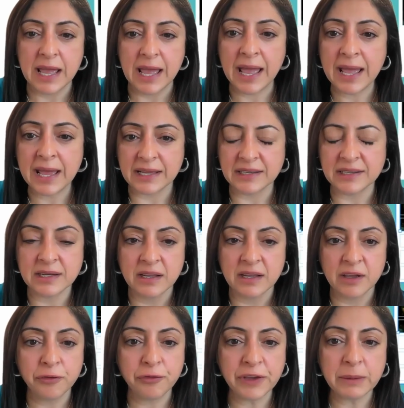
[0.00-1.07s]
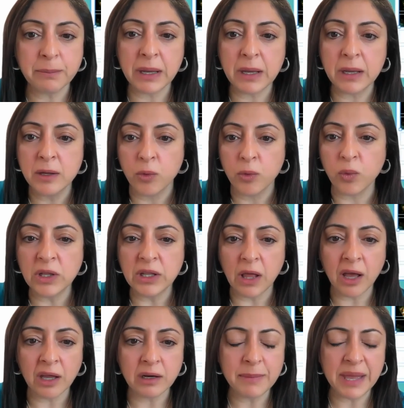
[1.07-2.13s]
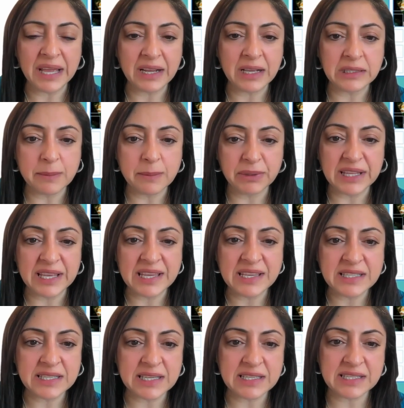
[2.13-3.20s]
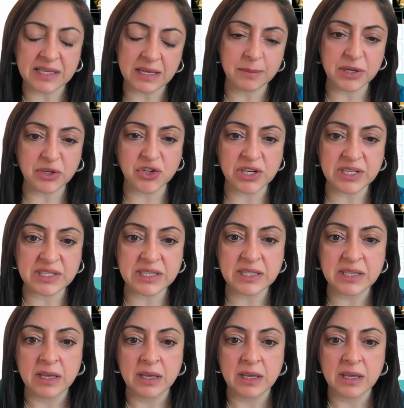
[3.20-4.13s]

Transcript: and Figma will automatically place these images